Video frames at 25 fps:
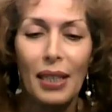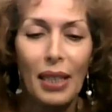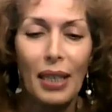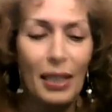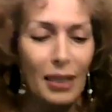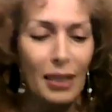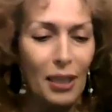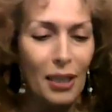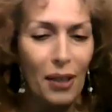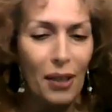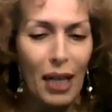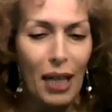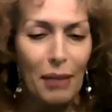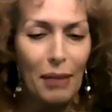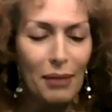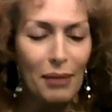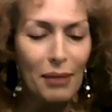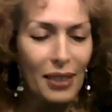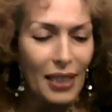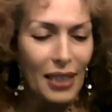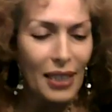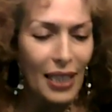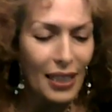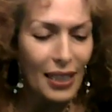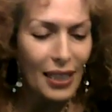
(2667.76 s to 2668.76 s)
So I'm
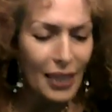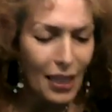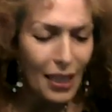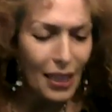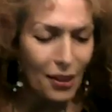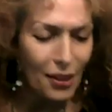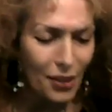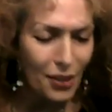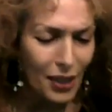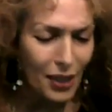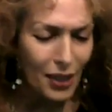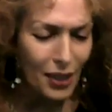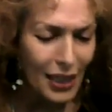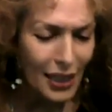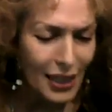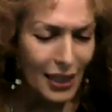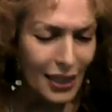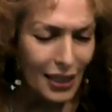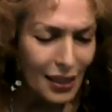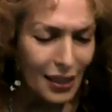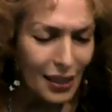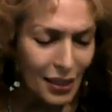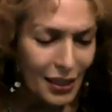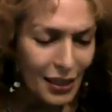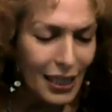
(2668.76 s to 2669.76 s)
seeing that you're
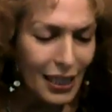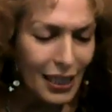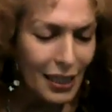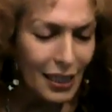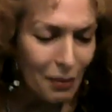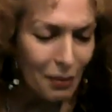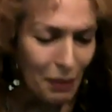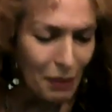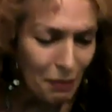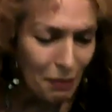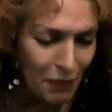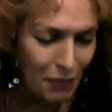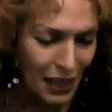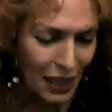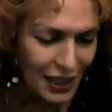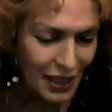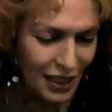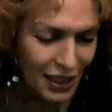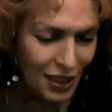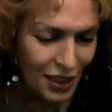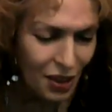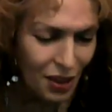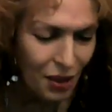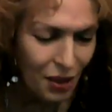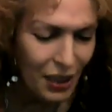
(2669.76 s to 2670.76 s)
sending me a
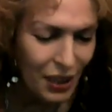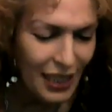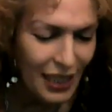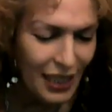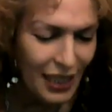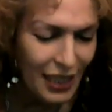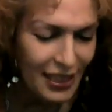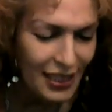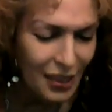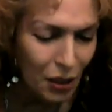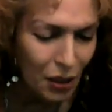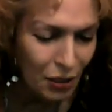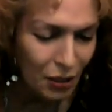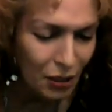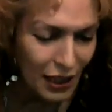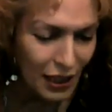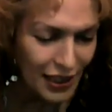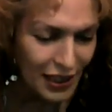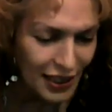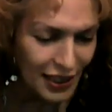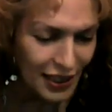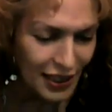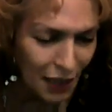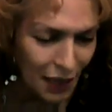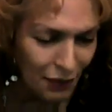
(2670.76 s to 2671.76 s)
message. Okay,
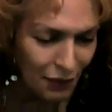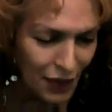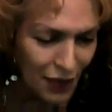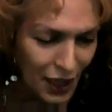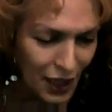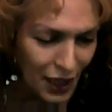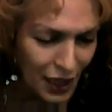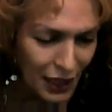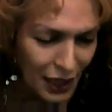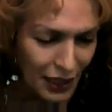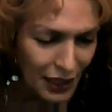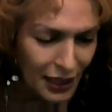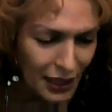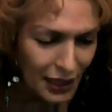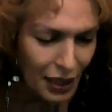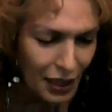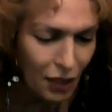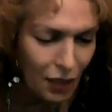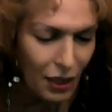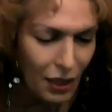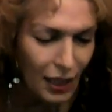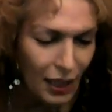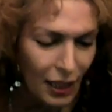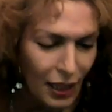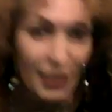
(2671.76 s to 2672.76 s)
stuffed honey.
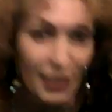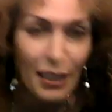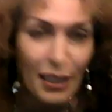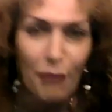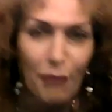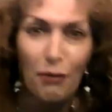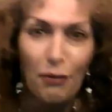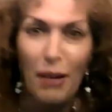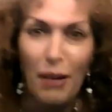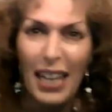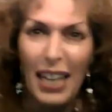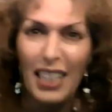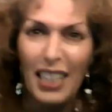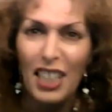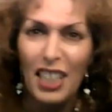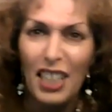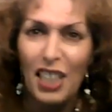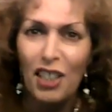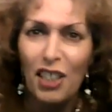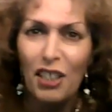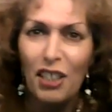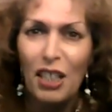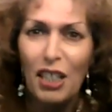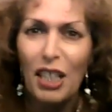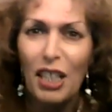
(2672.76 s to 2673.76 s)
Okay, a stuffed
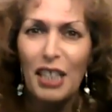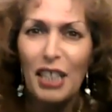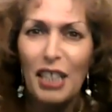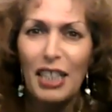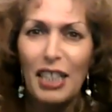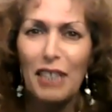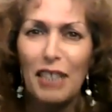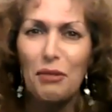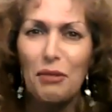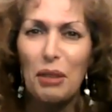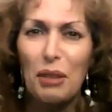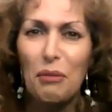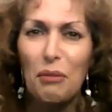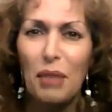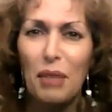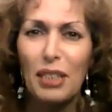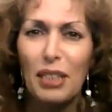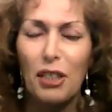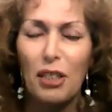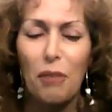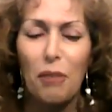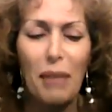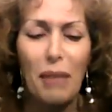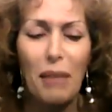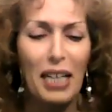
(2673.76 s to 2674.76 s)
reindeer. That's what it was.
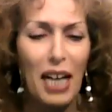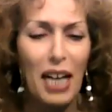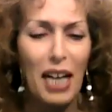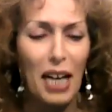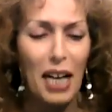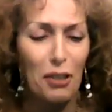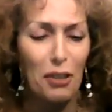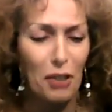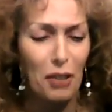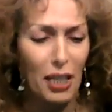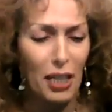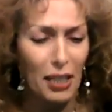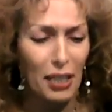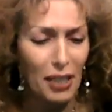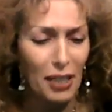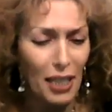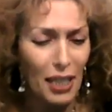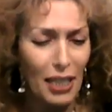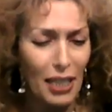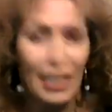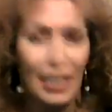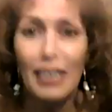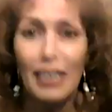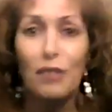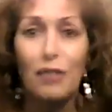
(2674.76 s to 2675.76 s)
Oh my God. Okay,
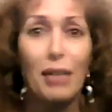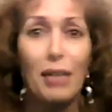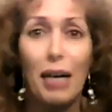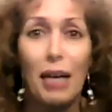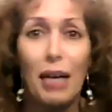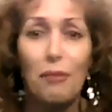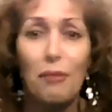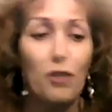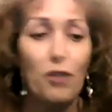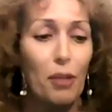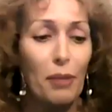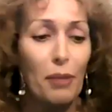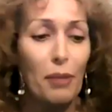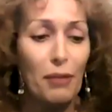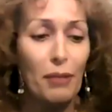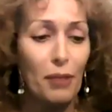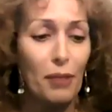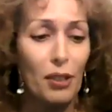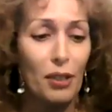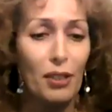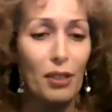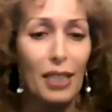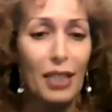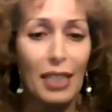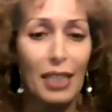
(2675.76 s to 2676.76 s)
That's the way I'm interpreting what
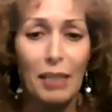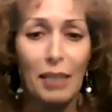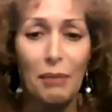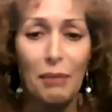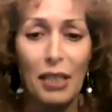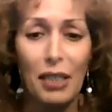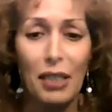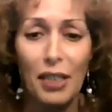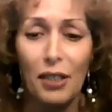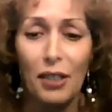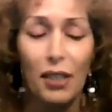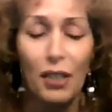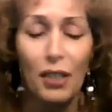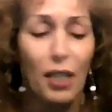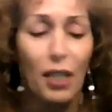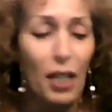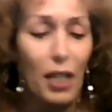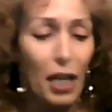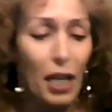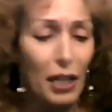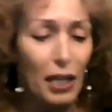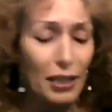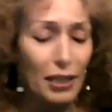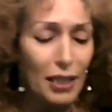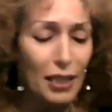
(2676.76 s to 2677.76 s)
you're telling me here.
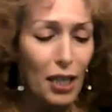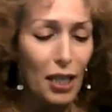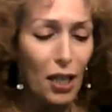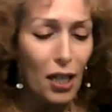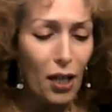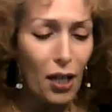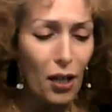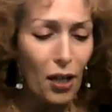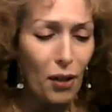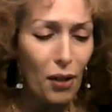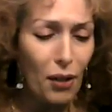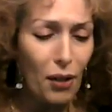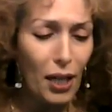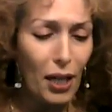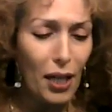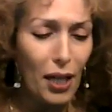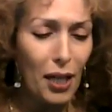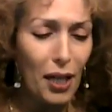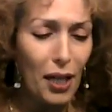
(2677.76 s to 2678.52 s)
So